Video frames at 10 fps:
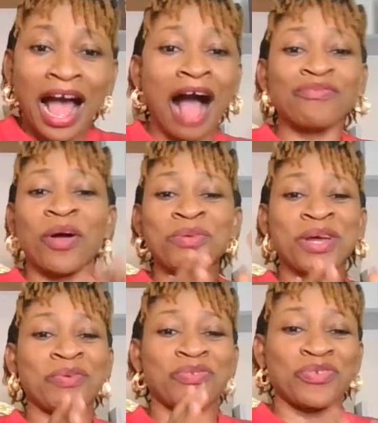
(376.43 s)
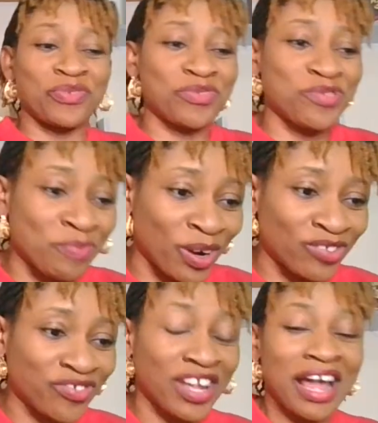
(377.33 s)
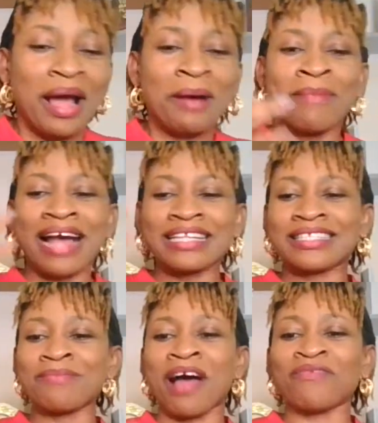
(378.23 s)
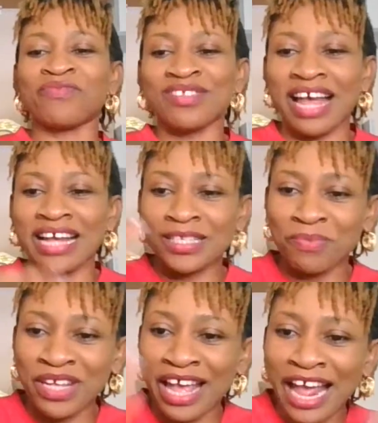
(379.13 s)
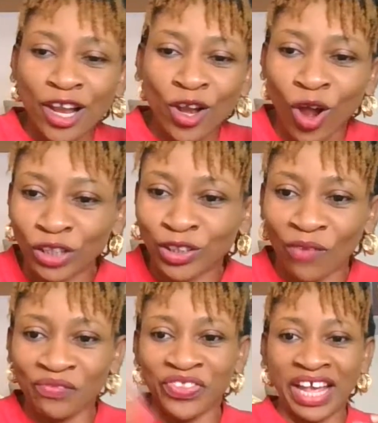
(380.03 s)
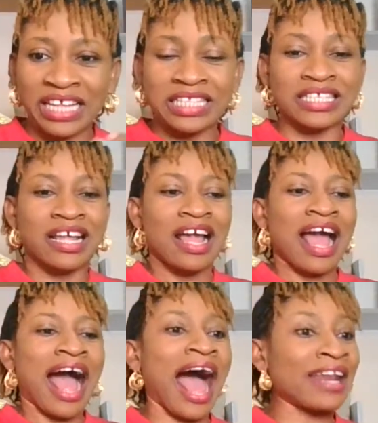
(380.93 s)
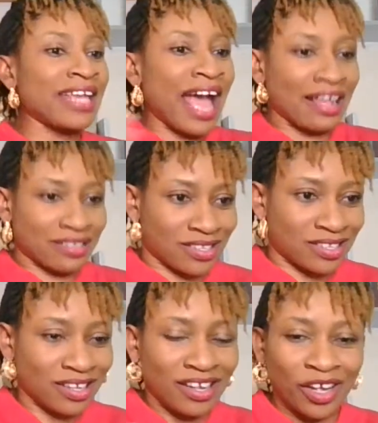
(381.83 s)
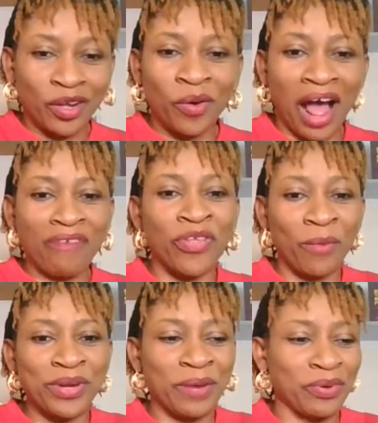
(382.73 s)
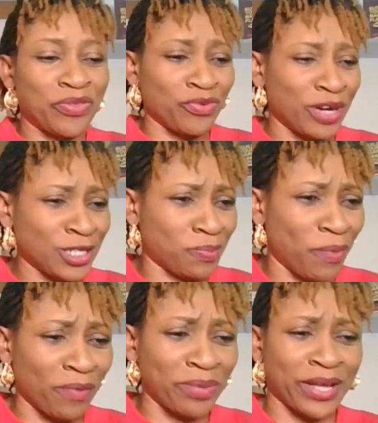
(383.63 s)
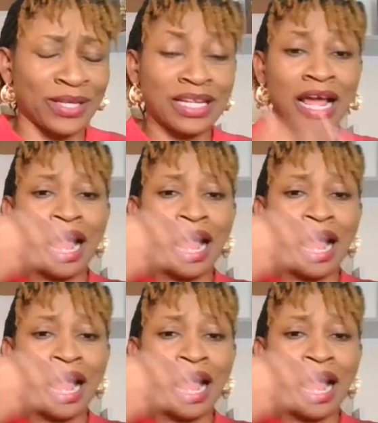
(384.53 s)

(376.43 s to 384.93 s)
I've not been able to do so much. My team have sent me a lot of things, and yet, you know, I've not been able to respond because